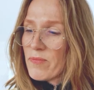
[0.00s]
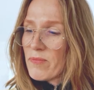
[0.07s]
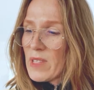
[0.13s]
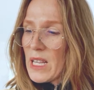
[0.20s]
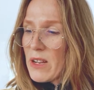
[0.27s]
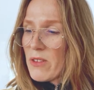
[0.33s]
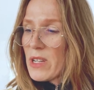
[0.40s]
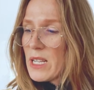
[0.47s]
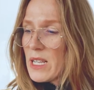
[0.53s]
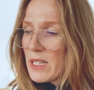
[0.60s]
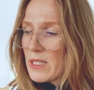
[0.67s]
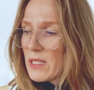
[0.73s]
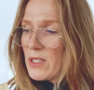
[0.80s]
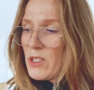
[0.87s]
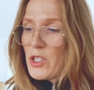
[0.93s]
There he
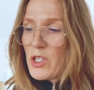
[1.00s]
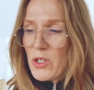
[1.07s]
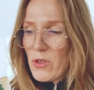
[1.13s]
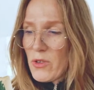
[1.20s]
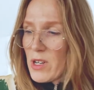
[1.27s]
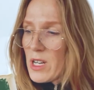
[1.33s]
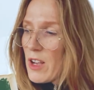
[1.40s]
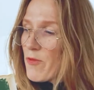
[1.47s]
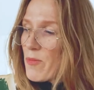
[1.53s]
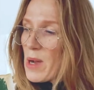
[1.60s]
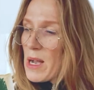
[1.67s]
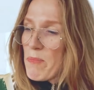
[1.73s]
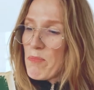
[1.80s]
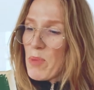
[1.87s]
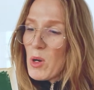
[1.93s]
is, sure enough,
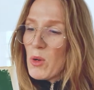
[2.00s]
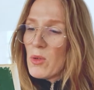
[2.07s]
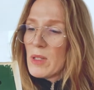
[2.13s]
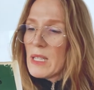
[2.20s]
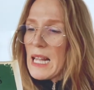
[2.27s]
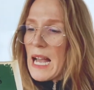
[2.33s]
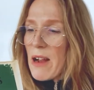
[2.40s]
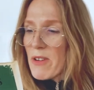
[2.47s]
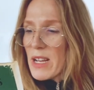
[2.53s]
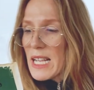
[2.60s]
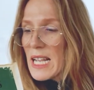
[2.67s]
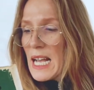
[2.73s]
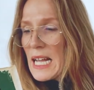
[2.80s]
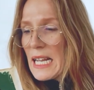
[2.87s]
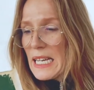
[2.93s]
my bold Larry,
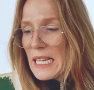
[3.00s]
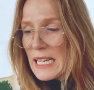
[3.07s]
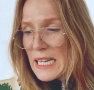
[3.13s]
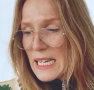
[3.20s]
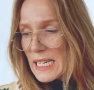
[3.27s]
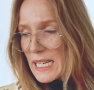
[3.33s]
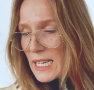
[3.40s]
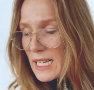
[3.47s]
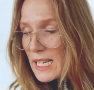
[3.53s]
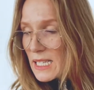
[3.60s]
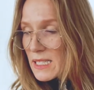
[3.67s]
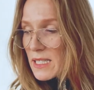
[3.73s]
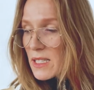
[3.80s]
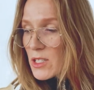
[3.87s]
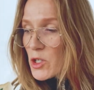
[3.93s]
leaning
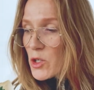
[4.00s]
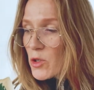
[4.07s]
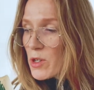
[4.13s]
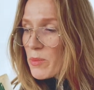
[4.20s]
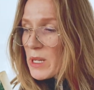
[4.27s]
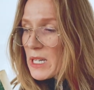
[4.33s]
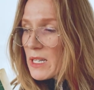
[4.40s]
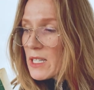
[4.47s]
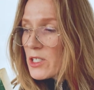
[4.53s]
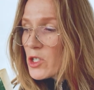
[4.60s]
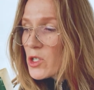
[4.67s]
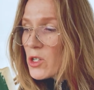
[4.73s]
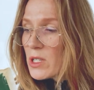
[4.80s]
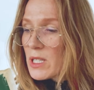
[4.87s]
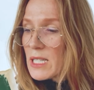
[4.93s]
against the sugar bin in his
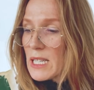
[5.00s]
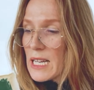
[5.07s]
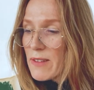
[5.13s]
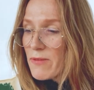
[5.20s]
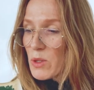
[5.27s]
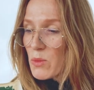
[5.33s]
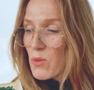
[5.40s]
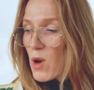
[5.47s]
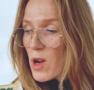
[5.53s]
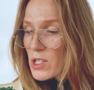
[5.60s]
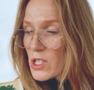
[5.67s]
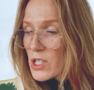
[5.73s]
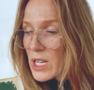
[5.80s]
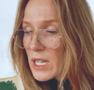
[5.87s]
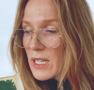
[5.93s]
shirt sleeves,
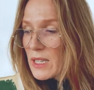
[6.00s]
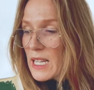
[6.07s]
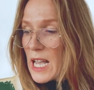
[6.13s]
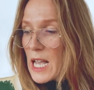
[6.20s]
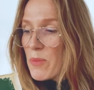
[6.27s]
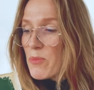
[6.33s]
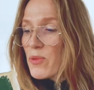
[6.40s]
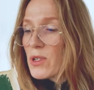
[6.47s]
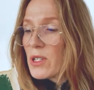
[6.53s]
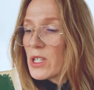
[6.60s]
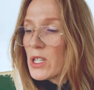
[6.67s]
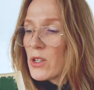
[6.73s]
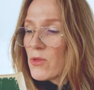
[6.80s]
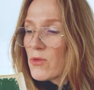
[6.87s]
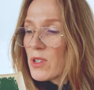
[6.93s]
watching the aproned
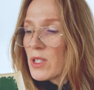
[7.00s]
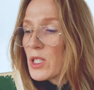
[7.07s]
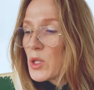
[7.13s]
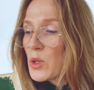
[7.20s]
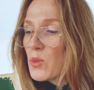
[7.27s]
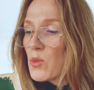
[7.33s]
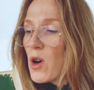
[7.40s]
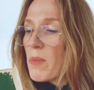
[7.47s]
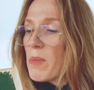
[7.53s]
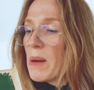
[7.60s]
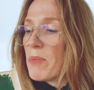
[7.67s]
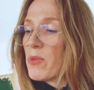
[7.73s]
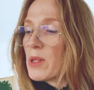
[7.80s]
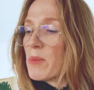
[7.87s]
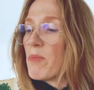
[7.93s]
curate swab
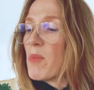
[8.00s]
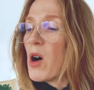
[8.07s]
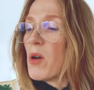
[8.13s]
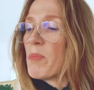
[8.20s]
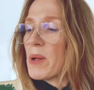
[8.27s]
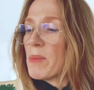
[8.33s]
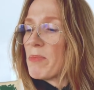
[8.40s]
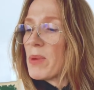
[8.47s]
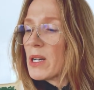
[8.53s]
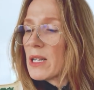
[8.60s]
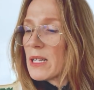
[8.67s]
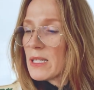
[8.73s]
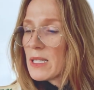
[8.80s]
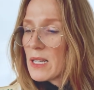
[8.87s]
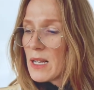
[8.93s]
up with mop and bucket.